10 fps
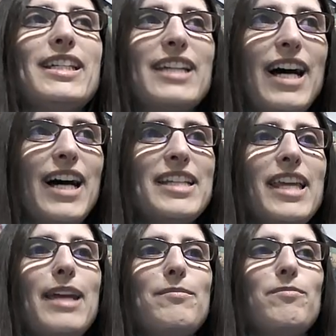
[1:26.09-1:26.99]

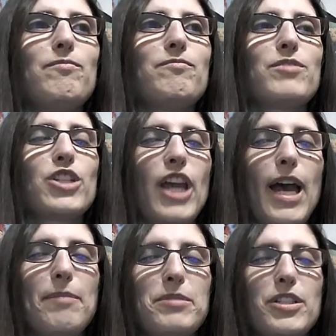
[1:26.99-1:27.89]
goddamn
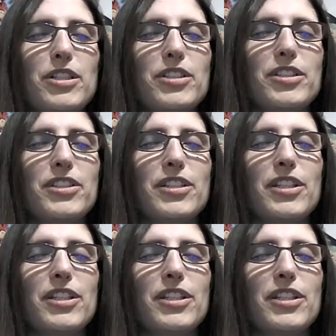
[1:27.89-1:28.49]
chapters,